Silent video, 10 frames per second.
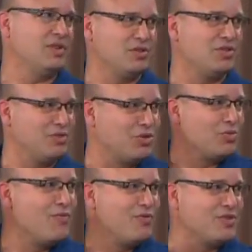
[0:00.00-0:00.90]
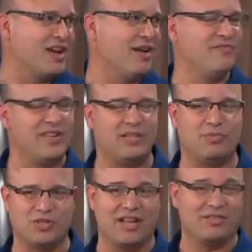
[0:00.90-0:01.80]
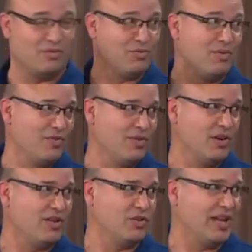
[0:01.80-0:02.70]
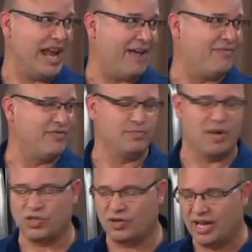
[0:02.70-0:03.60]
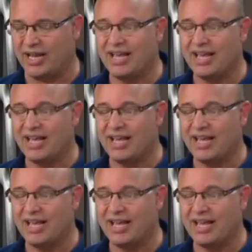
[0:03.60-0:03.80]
There's room for some, 50%, there's room for, it's only half of as much, okay?